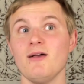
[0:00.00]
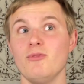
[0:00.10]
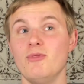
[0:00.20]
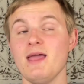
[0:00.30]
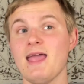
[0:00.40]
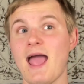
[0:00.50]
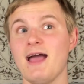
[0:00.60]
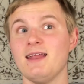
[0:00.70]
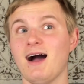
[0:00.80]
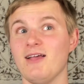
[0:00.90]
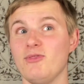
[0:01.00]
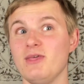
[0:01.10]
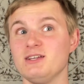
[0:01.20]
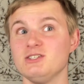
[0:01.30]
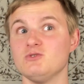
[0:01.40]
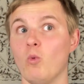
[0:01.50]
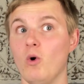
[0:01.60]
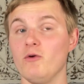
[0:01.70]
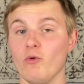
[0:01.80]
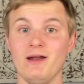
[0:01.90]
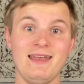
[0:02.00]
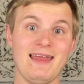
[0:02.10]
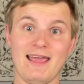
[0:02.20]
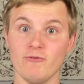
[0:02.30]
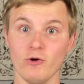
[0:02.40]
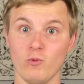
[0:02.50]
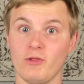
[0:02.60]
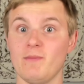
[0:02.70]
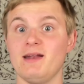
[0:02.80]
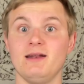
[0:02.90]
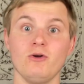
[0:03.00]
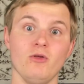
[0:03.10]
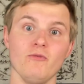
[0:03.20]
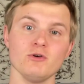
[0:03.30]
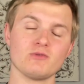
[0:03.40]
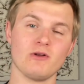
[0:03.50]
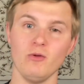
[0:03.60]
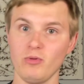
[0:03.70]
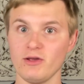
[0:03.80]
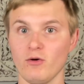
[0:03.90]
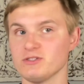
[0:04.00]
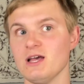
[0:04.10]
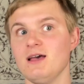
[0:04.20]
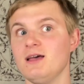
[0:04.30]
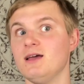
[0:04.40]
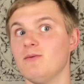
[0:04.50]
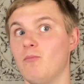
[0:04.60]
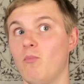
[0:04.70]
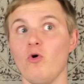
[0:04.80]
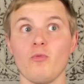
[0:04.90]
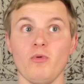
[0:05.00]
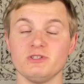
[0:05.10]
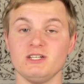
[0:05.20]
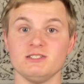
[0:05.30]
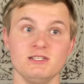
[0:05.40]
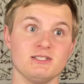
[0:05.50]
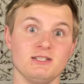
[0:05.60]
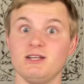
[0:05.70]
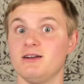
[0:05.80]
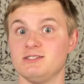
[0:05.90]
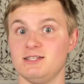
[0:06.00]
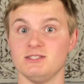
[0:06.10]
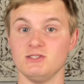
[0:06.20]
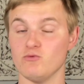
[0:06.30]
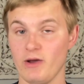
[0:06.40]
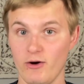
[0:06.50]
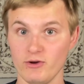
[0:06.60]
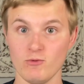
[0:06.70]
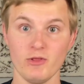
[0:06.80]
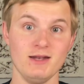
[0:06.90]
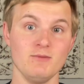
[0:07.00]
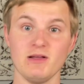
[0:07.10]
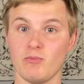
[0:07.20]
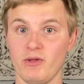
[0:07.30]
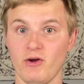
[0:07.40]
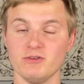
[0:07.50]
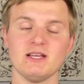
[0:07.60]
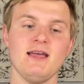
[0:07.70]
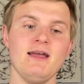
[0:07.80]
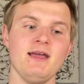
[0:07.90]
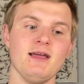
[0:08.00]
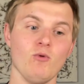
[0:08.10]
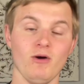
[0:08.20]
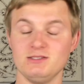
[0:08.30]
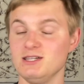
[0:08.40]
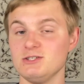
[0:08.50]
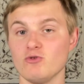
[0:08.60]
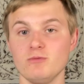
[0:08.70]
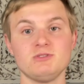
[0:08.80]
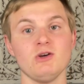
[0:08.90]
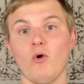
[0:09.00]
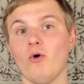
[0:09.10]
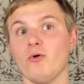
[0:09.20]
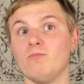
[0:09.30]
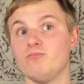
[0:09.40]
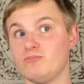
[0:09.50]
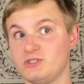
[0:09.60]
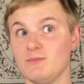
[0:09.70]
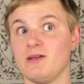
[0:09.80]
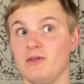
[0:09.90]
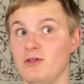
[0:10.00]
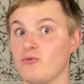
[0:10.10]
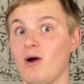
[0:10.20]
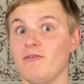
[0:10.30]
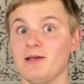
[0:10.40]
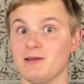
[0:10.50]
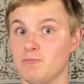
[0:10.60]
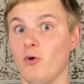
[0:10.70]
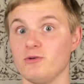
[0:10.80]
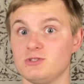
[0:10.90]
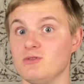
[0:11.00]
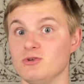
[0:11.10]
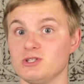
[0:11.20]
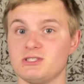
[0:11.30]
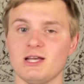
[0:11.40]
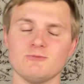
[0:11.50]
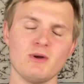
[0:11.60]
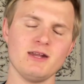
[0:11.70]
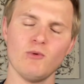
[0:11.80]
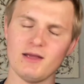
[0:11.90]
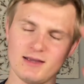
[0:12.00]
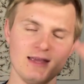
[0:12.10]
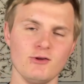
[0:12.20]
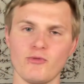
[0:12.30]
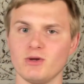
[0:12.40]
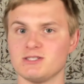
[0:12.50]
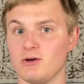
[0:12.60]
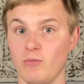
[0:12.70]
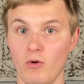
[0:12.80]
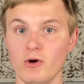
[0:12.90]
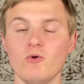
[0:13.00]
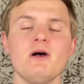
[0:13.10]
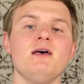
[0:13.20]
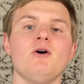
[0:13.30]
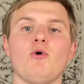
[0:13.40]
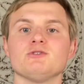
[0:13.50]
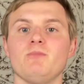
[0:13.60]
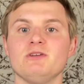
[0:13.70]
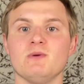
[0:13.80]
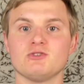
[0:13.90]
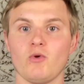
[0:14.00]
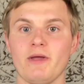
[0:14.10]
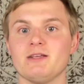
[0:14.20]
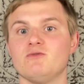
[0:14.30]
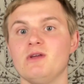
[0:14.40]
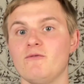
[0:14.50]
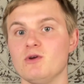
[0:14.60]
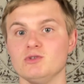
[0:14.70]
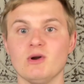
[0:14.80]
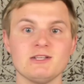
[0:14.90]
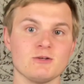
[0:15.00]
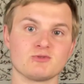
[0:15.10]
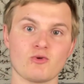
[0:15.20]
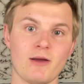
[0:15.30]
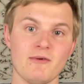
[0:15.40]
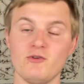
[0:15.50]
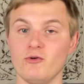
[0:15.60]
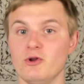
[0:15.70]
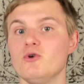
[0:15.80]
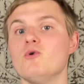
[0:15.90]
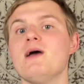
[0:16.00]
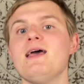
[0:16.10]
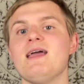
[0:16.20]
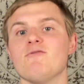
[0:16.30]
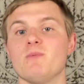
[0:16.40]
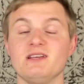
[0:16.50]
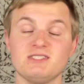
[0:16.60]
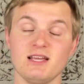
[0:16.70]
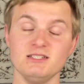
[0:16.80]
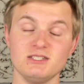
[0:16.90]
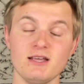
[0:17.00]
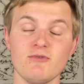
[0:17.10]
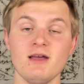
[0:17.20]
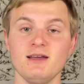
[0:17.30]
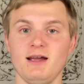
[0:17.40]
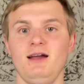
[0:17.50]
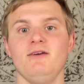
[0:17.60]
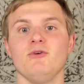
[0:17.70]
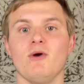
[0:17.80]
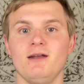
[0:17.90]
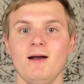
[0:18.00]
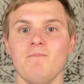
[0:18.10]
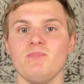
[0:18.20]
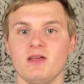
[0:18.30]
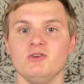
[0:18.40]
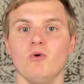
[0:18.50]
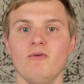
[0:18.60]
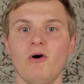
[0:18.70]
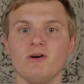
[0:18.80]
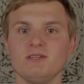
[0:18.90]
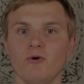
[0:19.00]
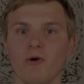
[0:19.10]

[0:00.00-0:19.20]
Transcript: they had, I think, just one run ever where they made it out of the first round of the playoffs. Multiple seasons, a ton of seasons in reality, where they didn't make the playoffs, whereas these groups are seemingly thriving in part to their success. But anyway, again, your thoughts down below. Also, please make sure to like this video if you enjoyed it. Subscribe if you're new. Everybody stay safe. Have a great night. And you love hockey, all